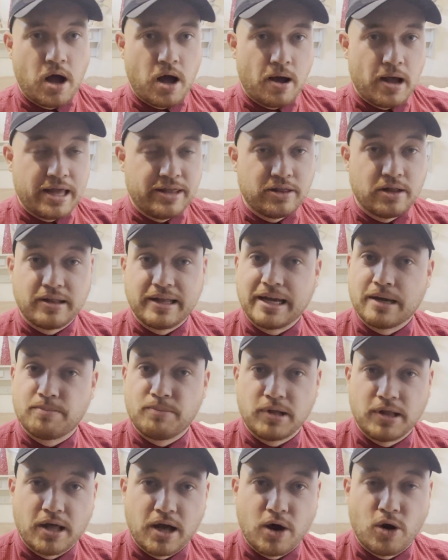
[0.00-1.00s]
in the link
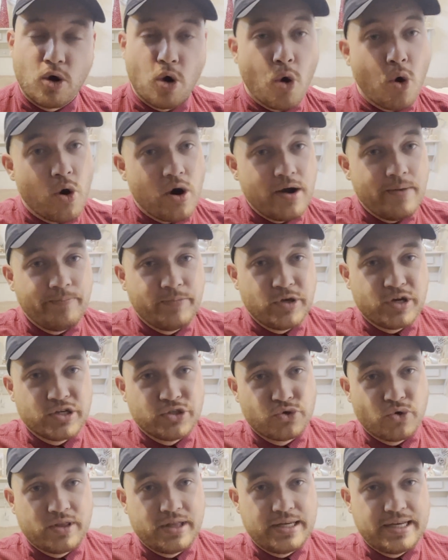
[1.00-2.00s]
below. Or you can
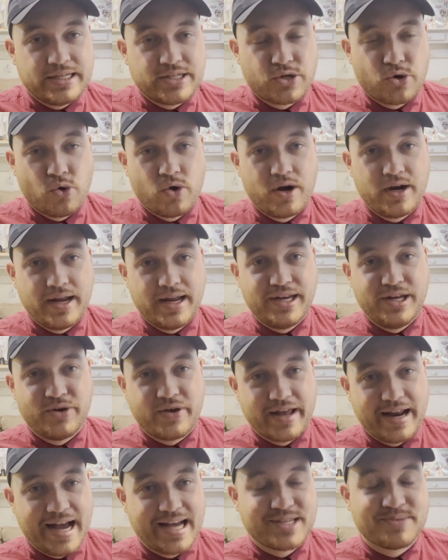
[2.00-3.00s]
join the Discord and you
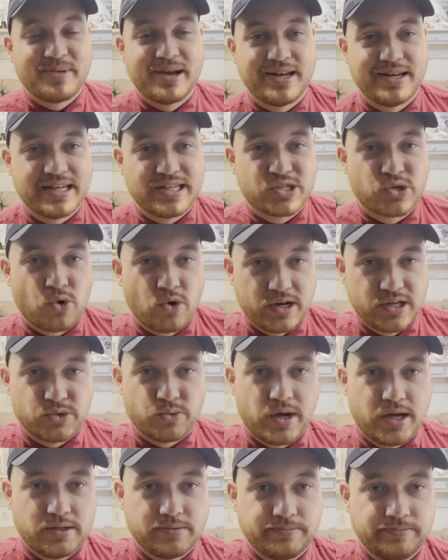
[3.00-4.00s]
can ask me on Discord as
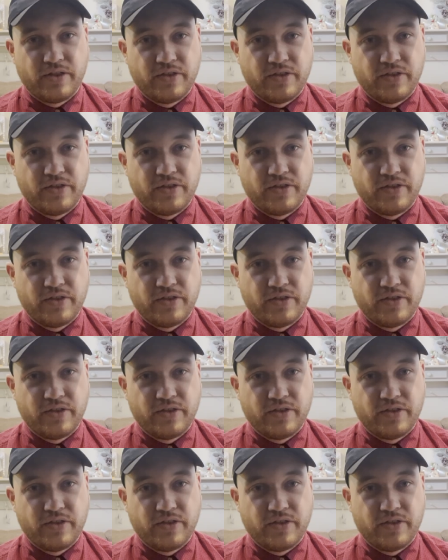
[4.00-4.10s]
well.